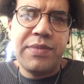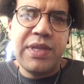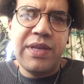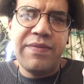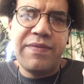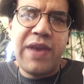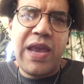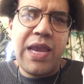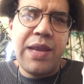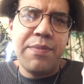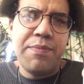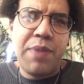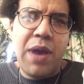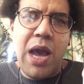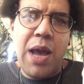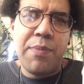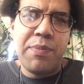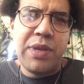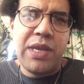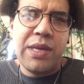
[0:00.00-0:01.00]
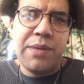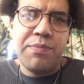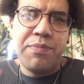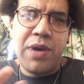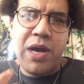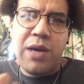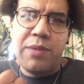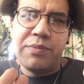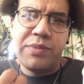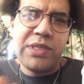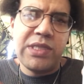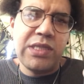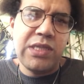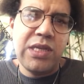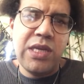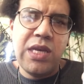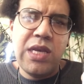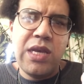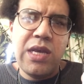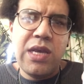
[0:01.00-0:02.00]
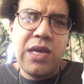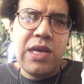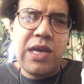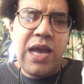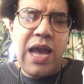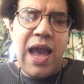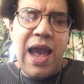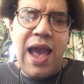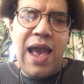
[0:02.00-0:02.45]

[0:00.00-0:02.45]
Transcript: vein popping pumps. I